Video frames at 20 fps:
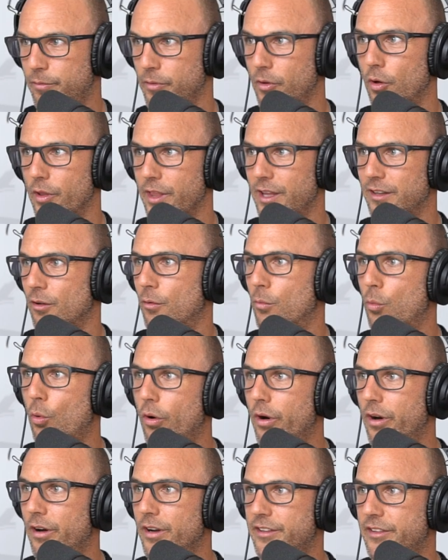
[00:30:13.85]
with all these
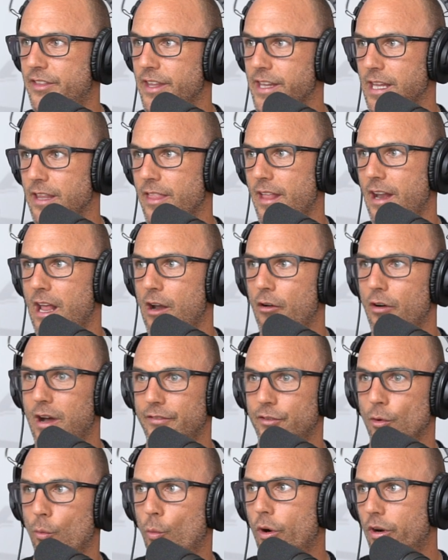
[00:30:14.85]
awards, thinking that I don't
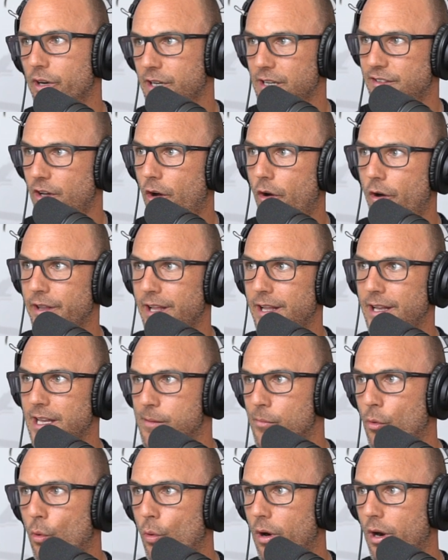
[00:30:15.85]
have to work as hard
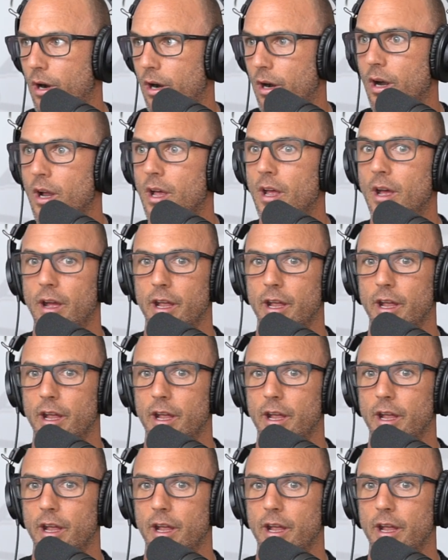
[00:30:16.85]
anymore,